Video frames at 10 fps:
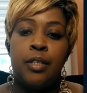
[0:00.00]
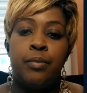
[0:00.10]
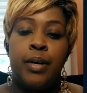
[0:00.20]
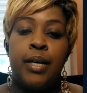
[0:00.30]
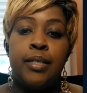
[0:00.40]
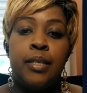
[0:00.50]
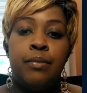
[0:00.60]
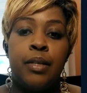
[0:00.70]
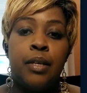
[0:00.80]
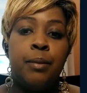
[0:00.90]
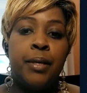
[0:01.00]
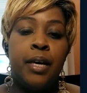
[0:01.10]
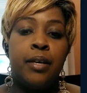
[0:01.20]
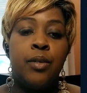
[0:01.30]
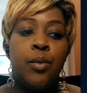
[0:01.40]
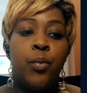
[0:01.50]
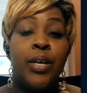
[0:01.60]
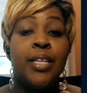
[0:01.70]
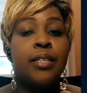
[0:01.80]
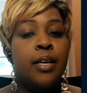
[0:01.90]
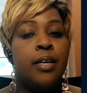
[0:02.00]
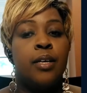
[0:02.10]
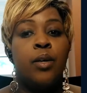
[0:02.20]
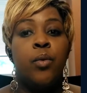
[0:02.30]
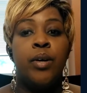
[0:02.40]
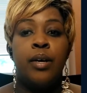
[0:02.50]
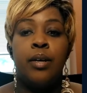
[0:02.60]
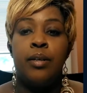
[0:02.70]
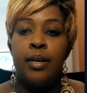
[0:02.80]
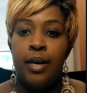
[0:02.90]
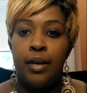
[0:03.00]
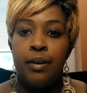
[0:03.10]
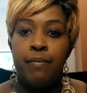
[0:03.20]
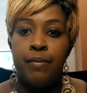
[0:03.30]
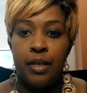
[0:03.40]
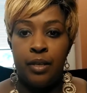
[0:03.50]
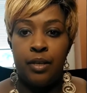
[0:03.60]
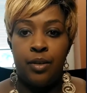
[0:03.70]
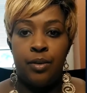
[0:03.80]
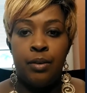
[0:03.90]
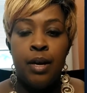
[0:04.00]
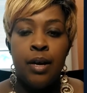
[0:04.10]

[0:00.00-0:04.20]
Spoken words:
the Divine Diva, coming at you with a quick NACA video.